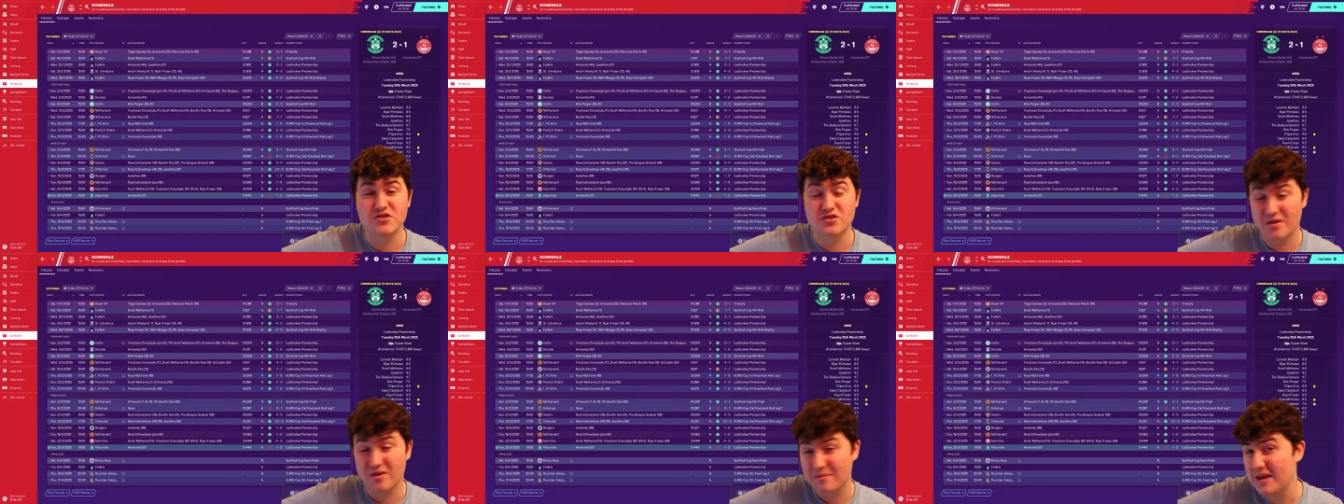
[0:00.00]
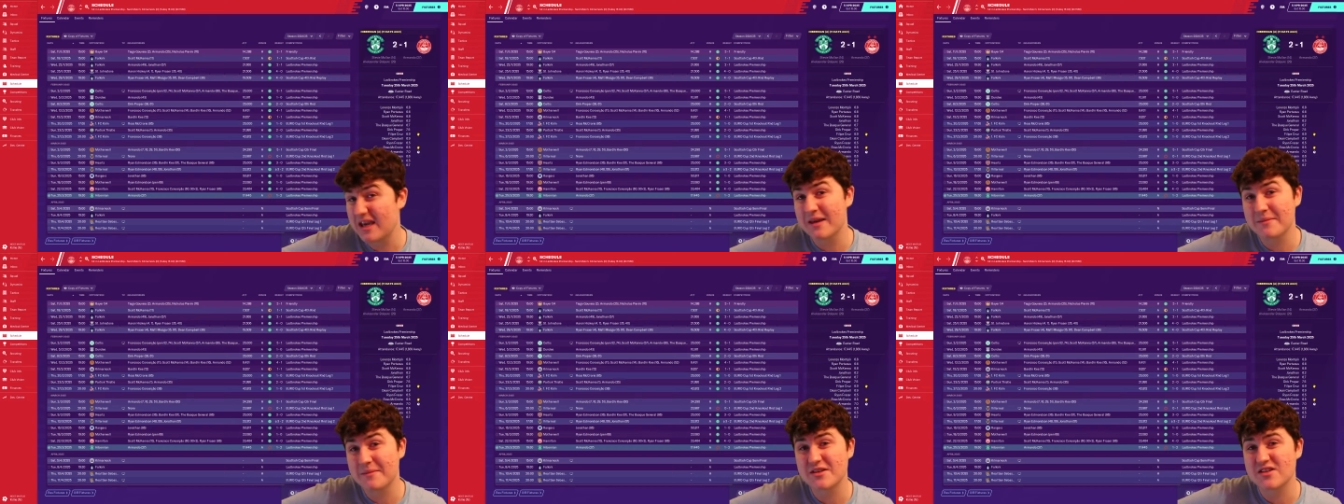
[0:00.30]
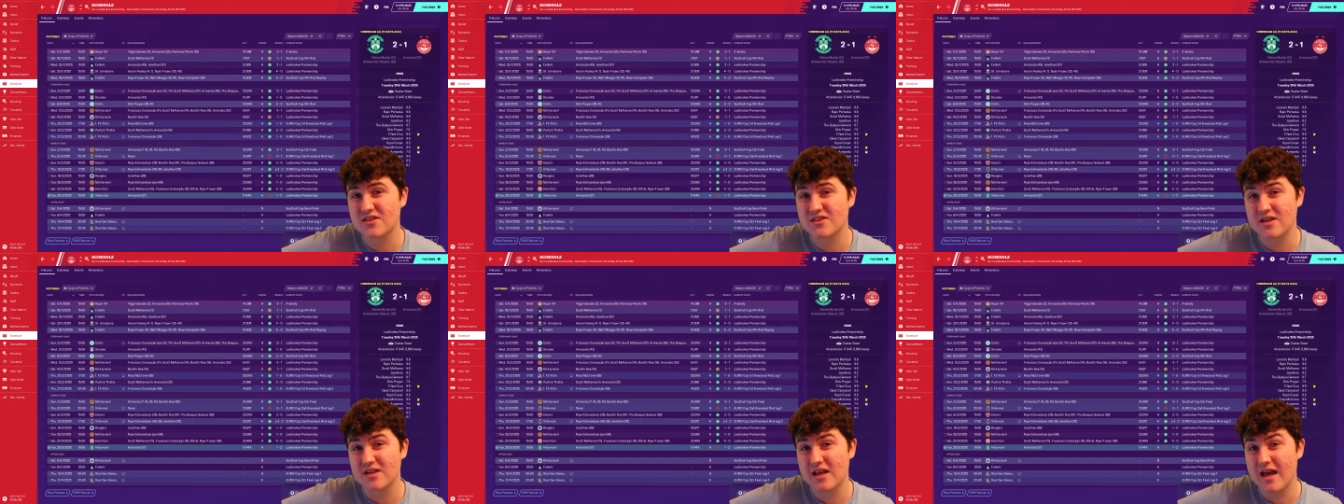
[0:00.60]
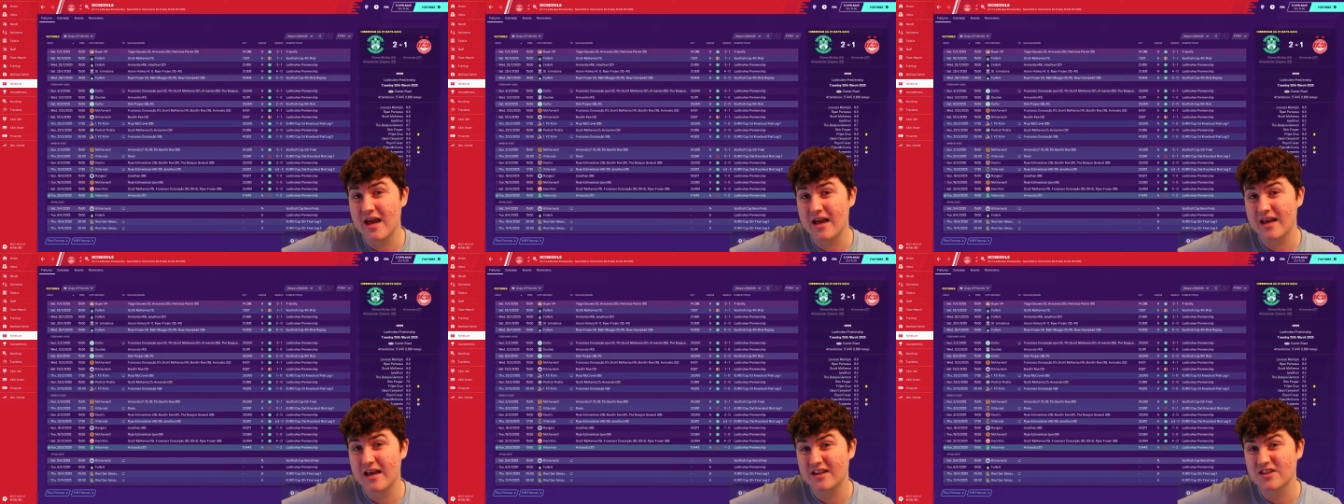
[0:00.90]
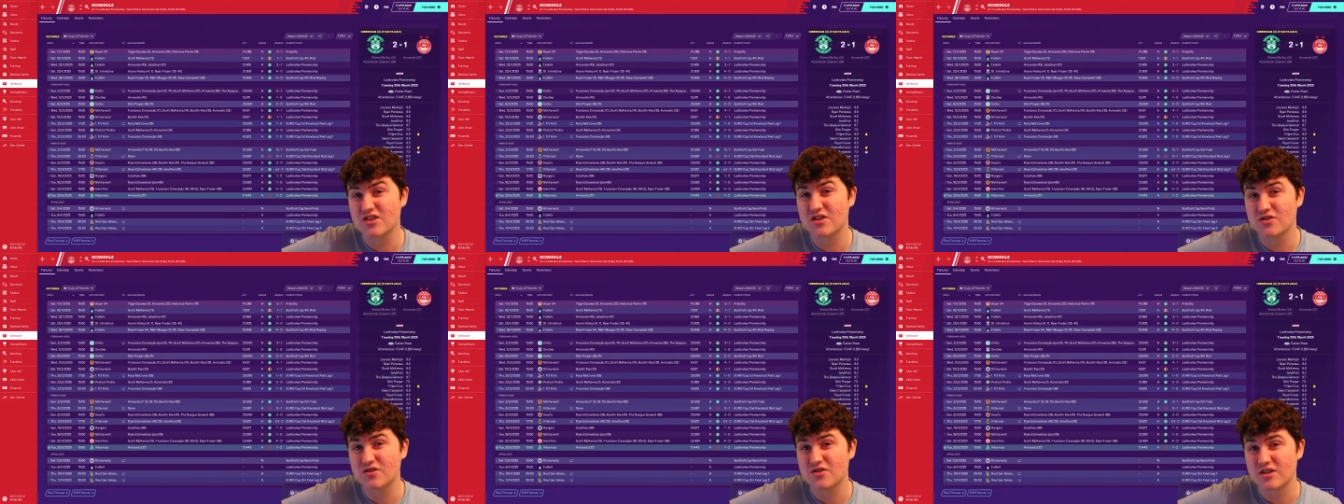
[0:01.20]
So I'm making mis- uh,
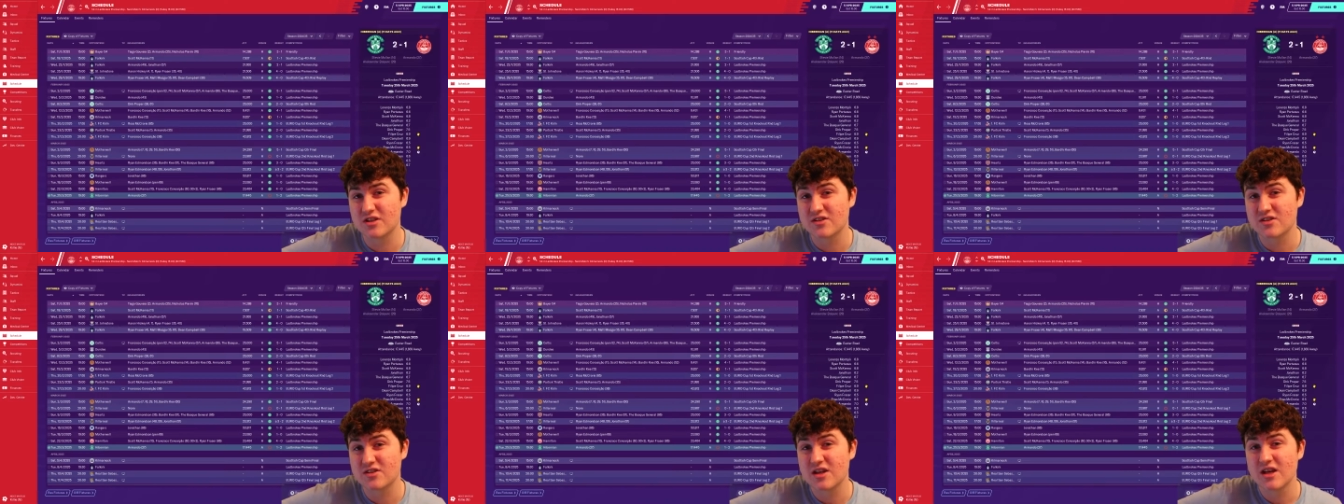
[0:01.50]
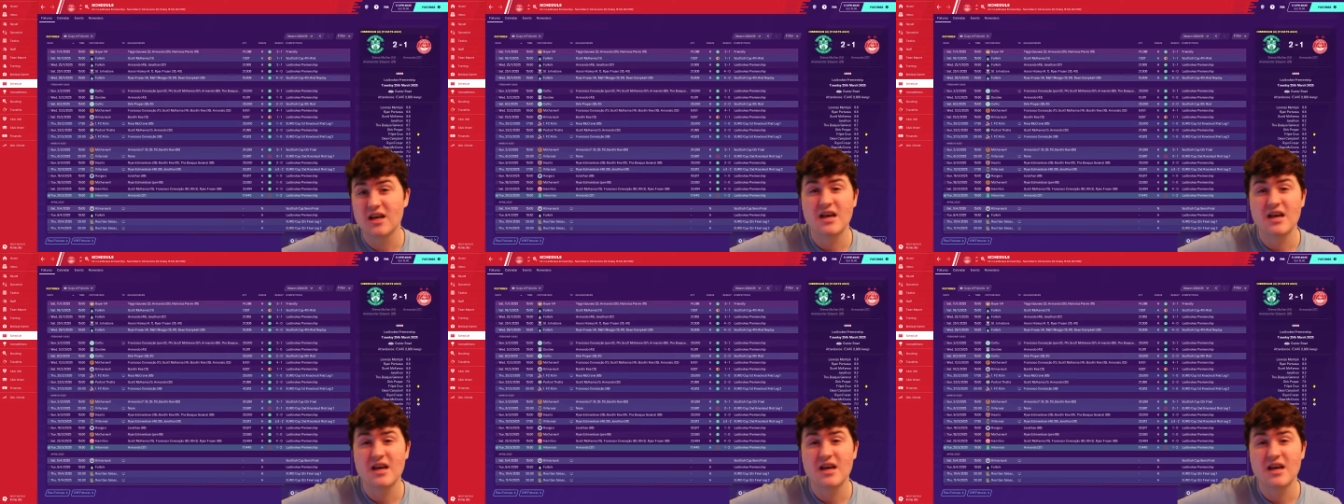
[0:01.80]
excuses.